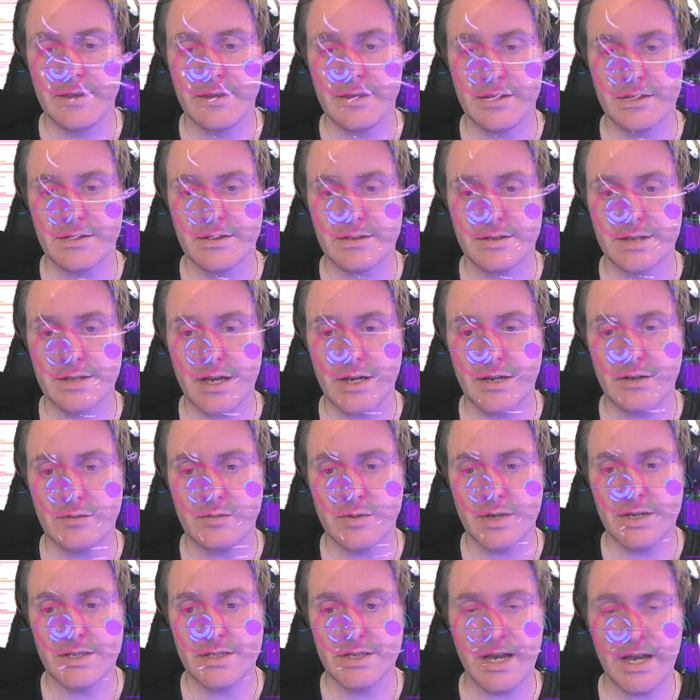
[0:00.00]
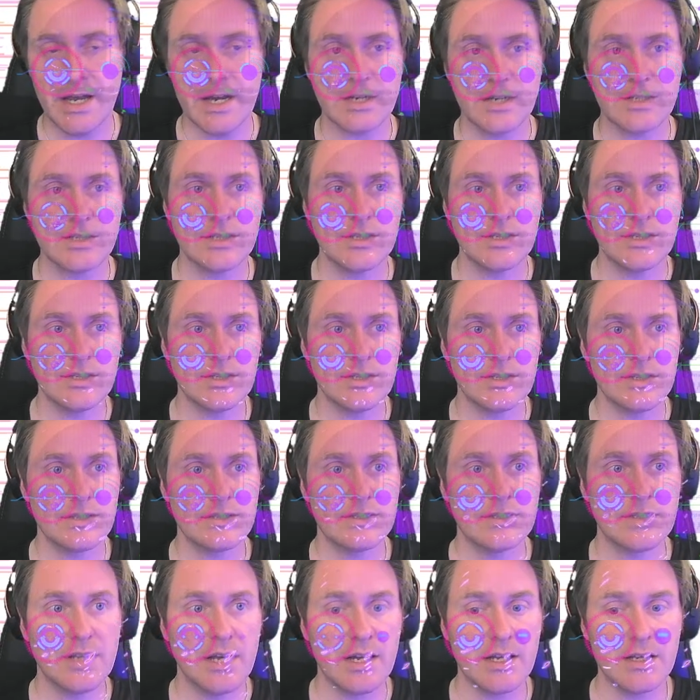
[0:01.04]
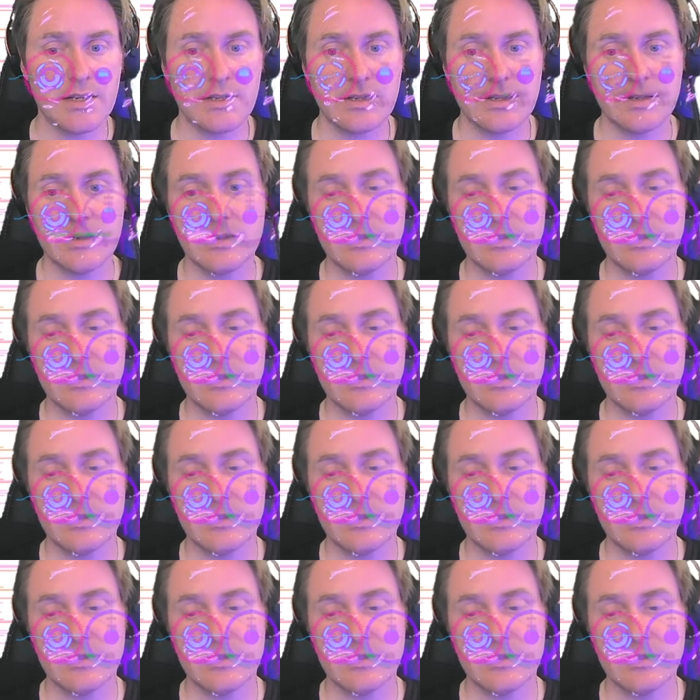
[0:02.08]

This sideways action does not